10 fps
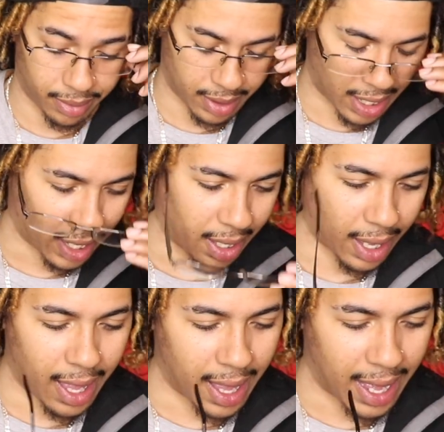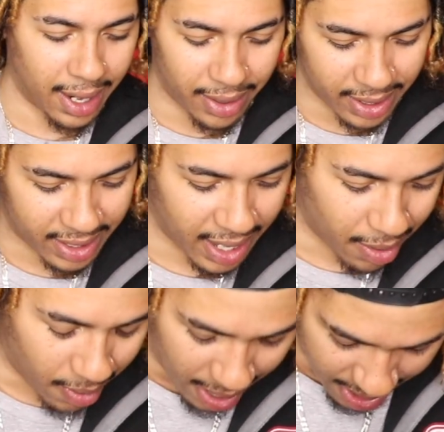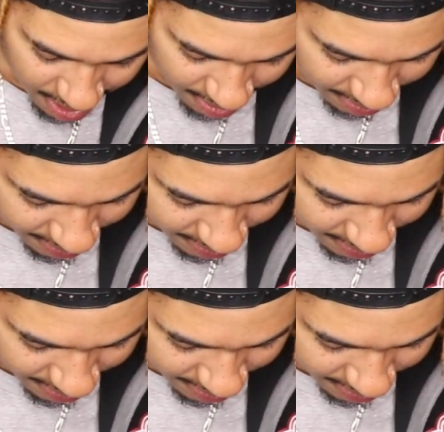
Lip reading: Like, I don't understand why.